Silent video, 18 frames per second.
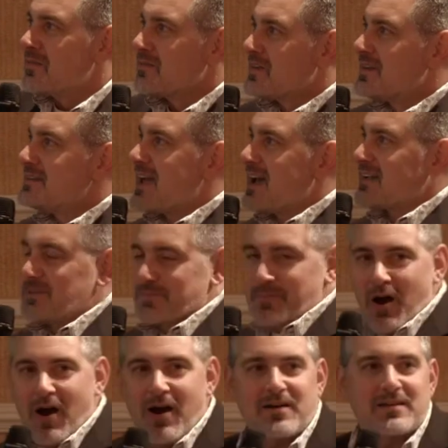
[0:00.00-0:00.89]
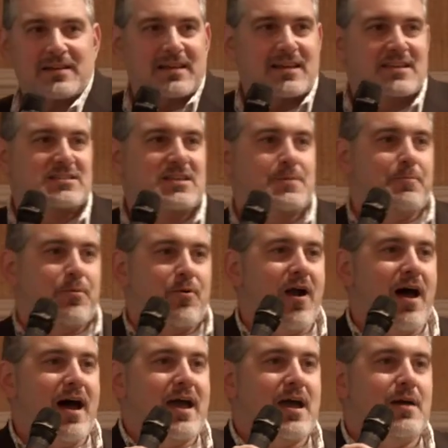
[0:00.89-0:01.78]
The next part is the
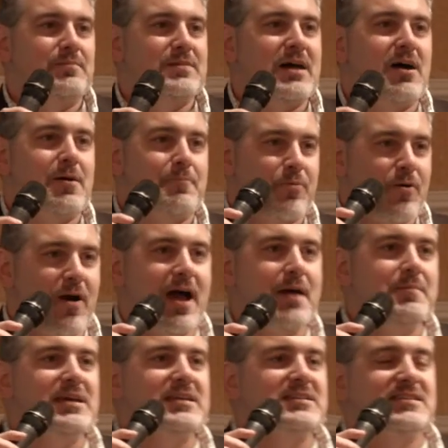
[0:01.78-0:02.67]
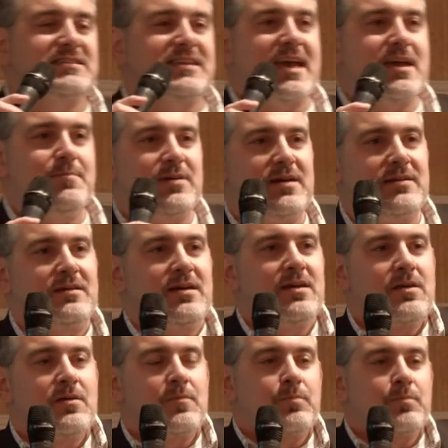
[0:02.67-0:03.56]
prime. Now, a priming statement
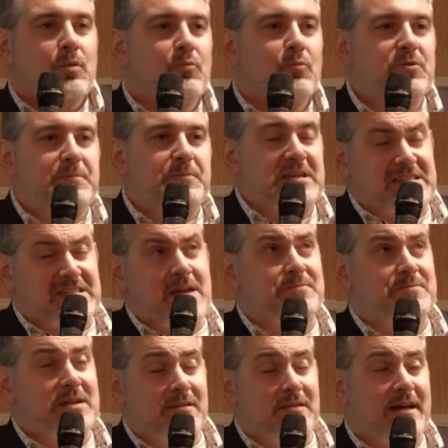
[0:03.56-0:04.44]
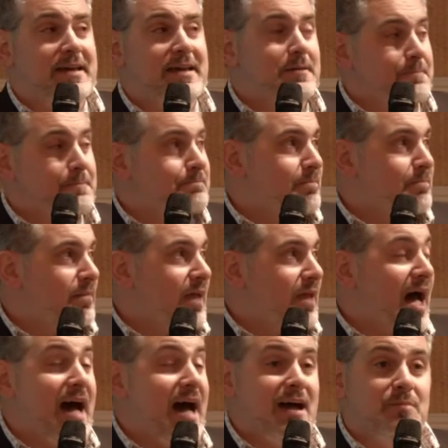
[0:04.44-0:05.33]
would be something like,
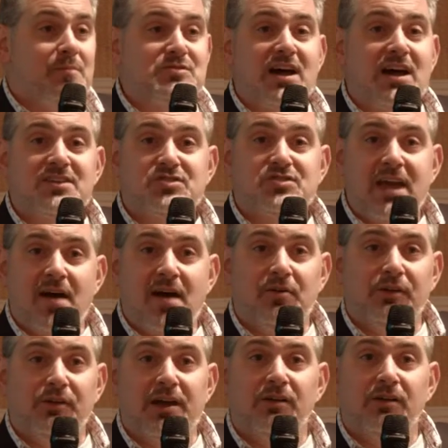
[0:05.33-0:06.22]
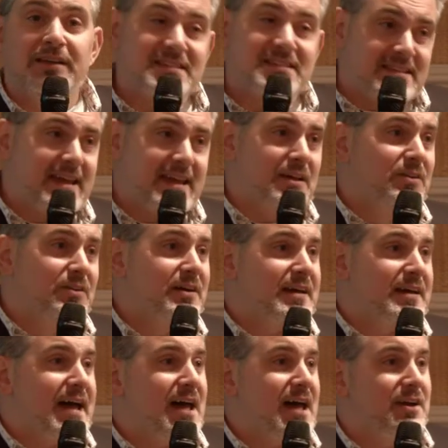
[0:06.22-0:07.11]
Hi, I'm Josh Cavalier. Let's take a
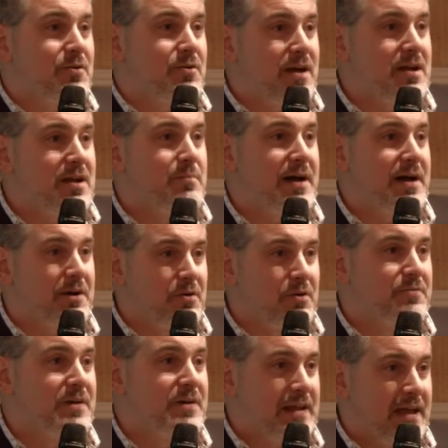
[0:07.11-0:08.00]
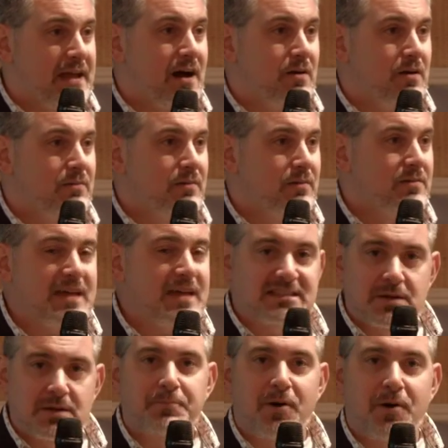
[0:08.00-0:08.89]
look at how to create a micro video.
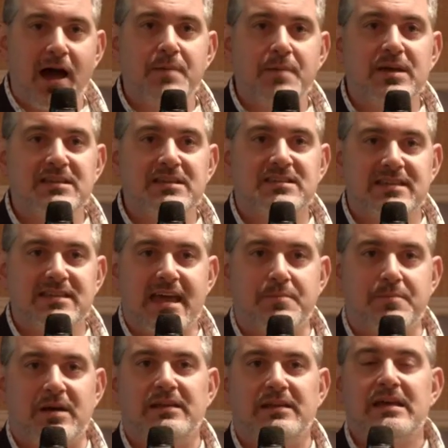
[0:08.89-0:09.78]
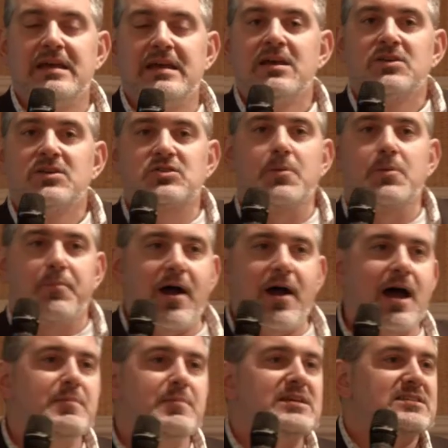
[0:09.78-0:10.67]
That's a priming statement. So, a
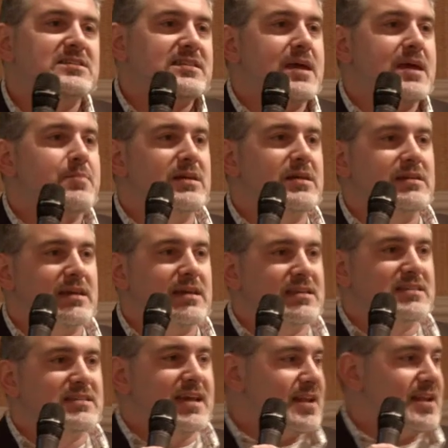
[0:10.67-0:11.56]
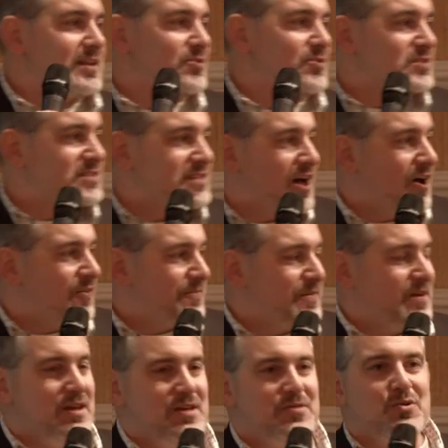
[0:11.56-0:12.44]
priming statement is getting yourself
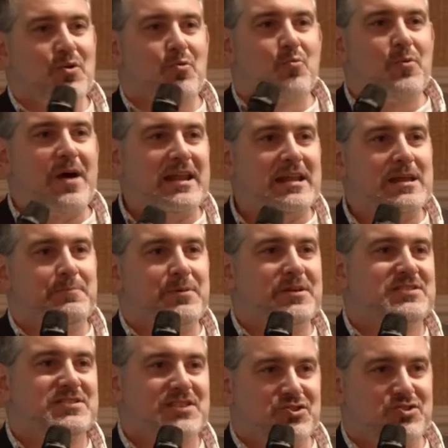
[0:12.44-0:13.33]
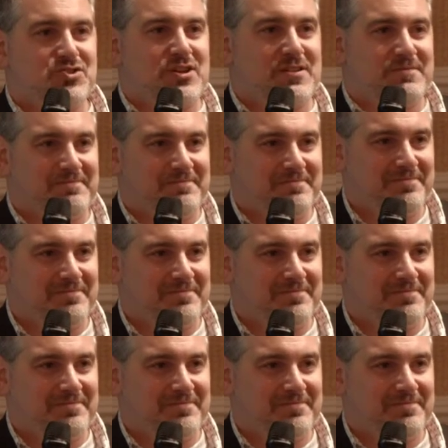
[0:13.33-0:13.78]
in the ready position.